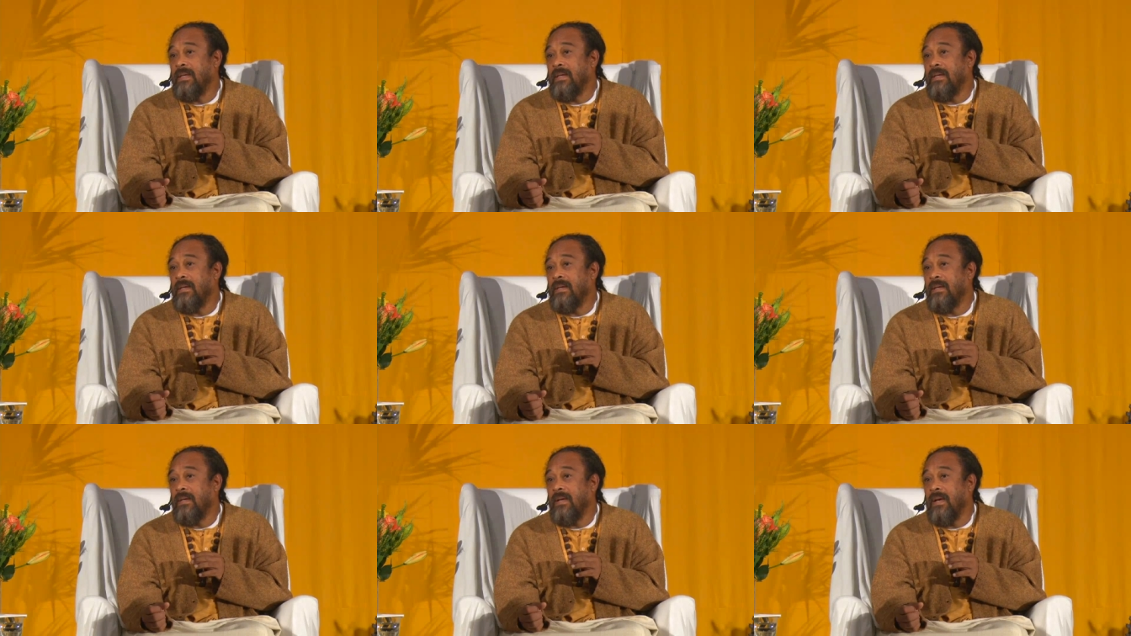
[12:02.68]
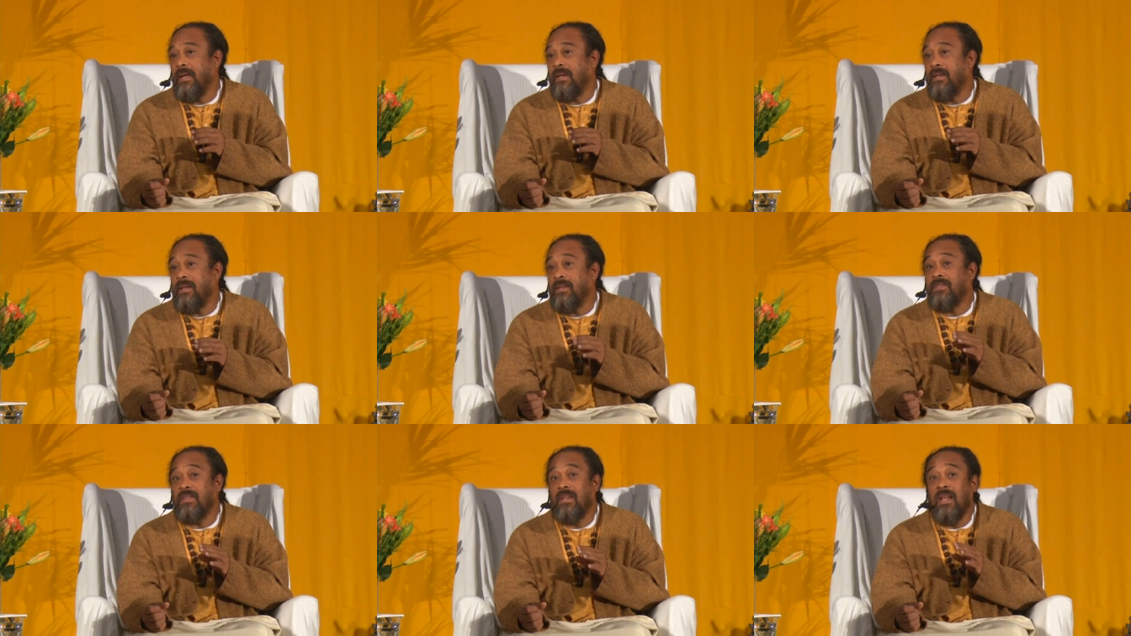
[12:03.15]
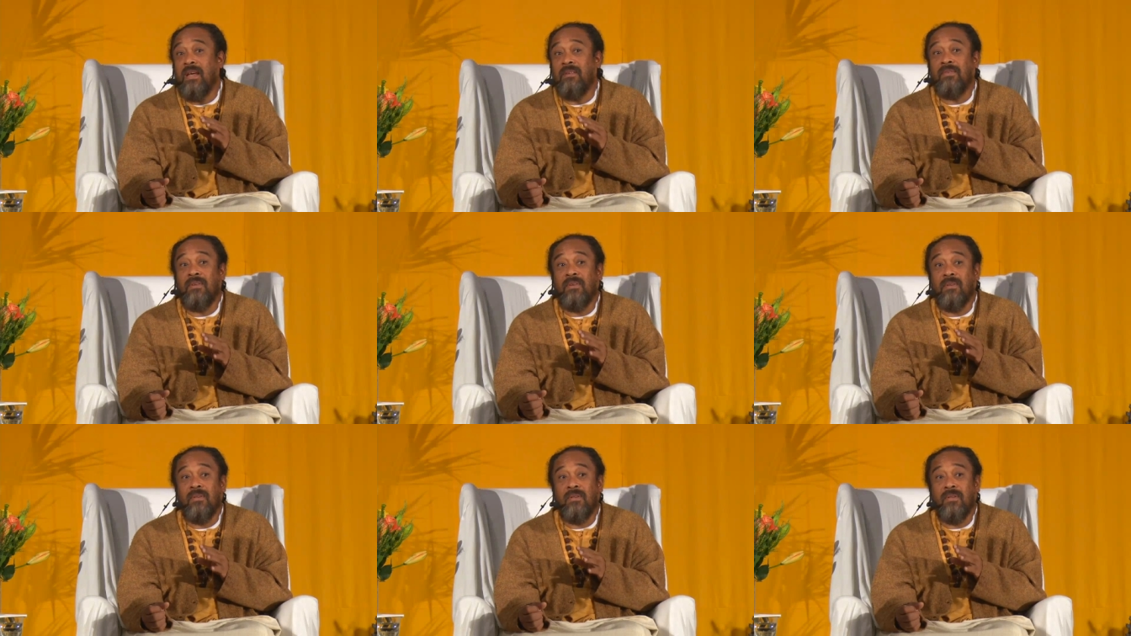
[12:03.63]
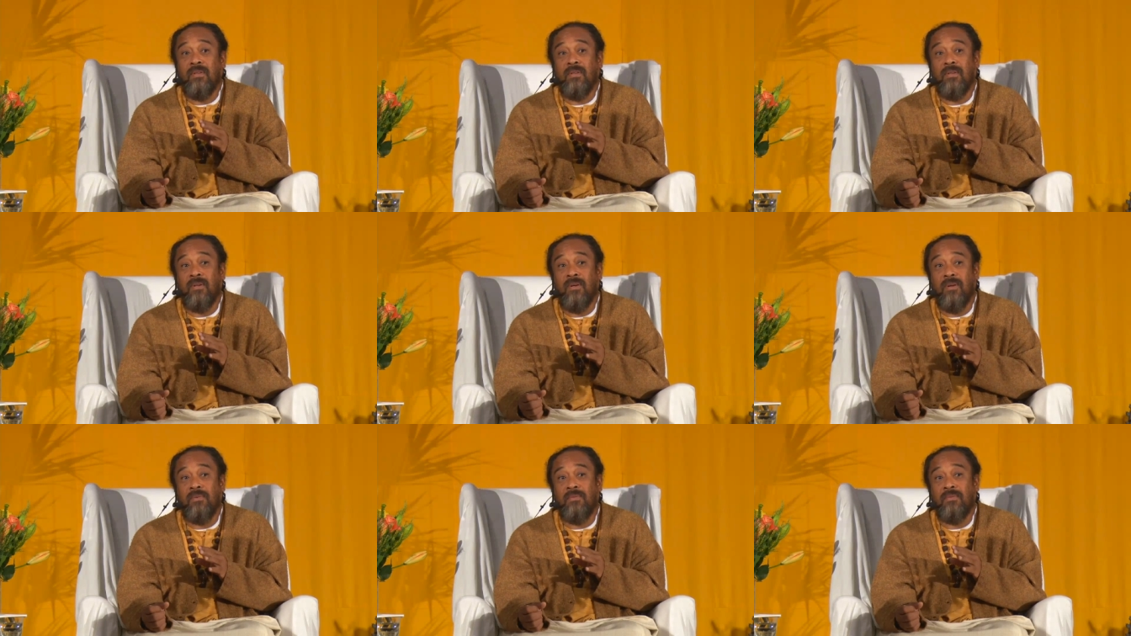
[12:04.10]
at this level
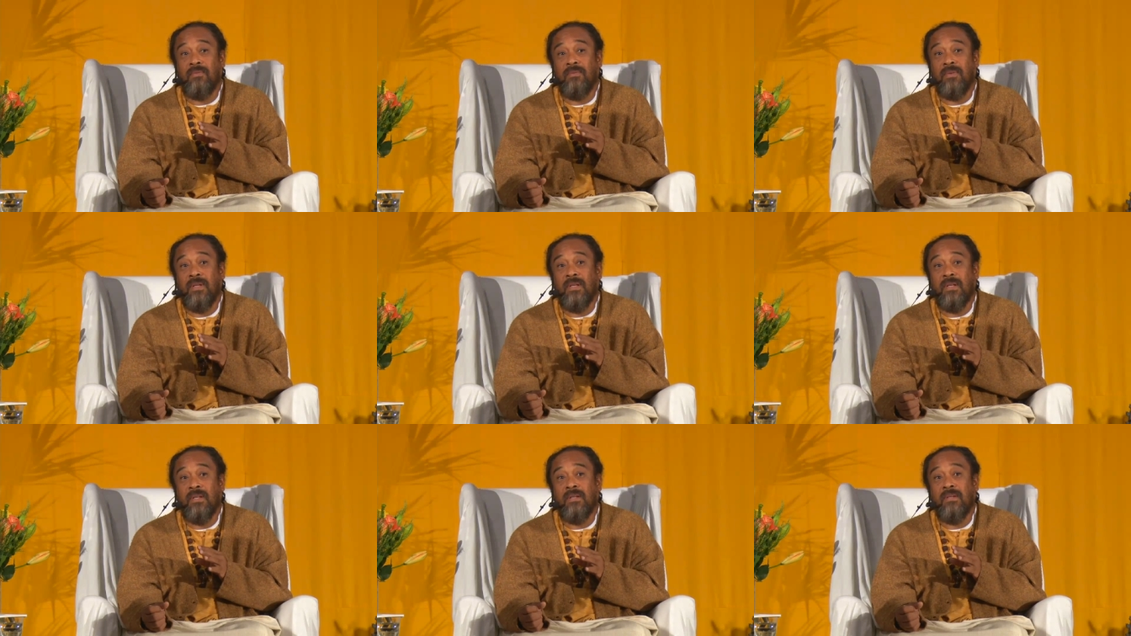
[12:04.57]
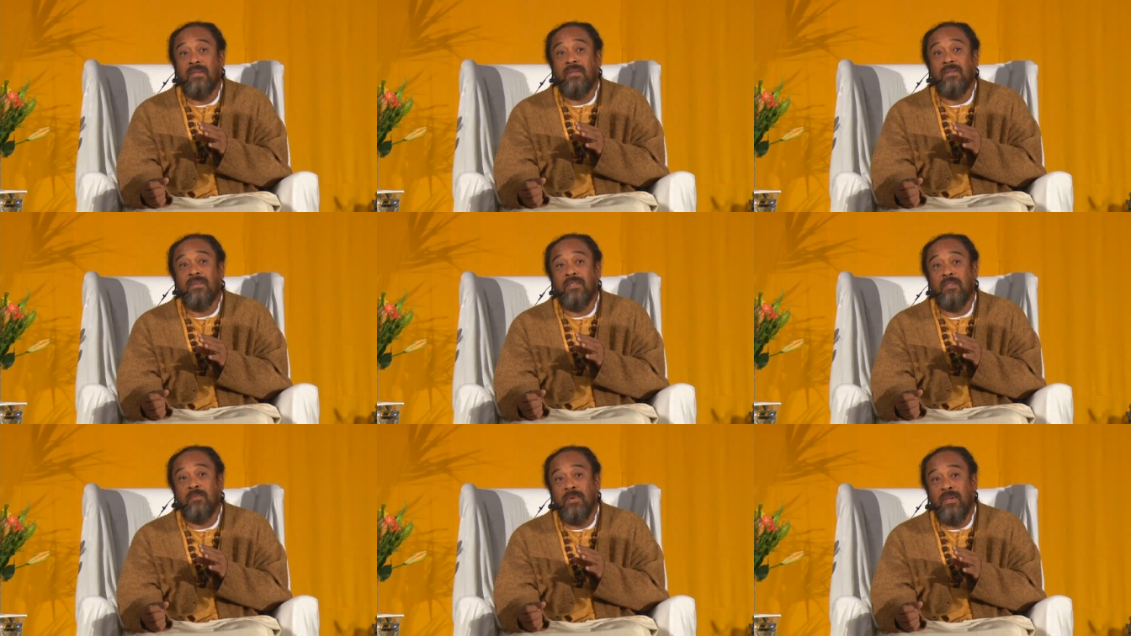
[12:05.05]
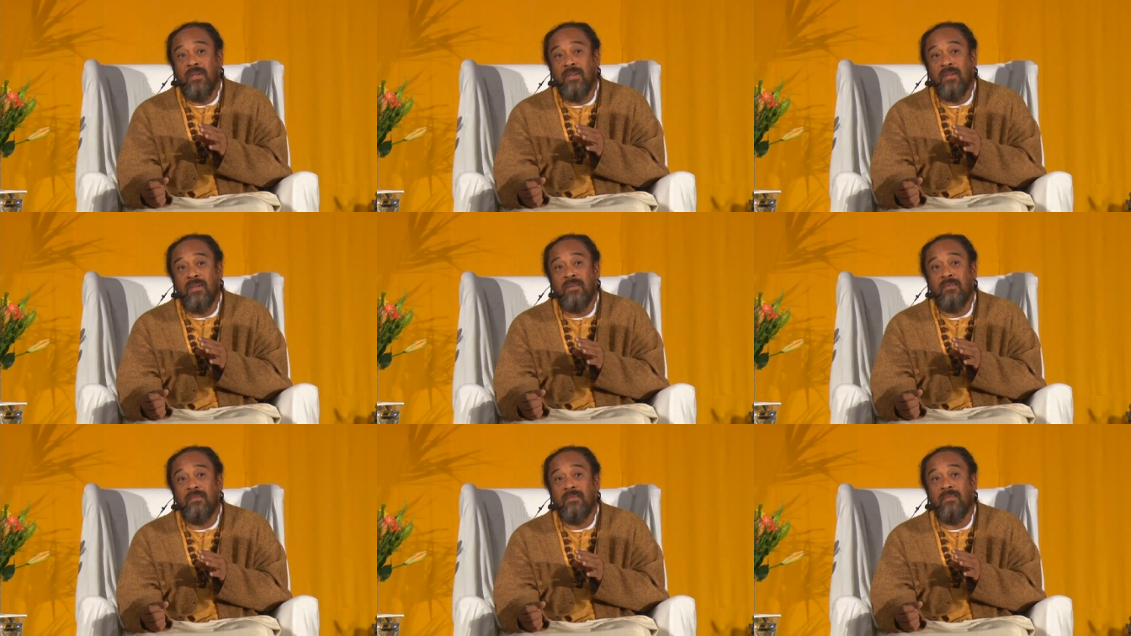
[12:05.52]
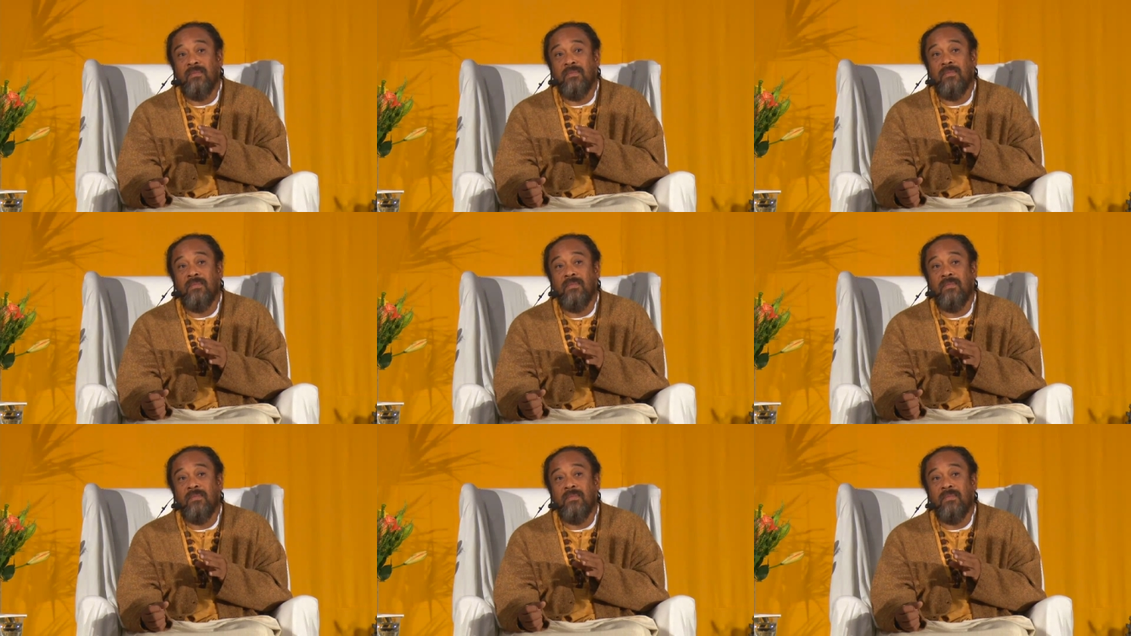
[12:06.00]
of speaking.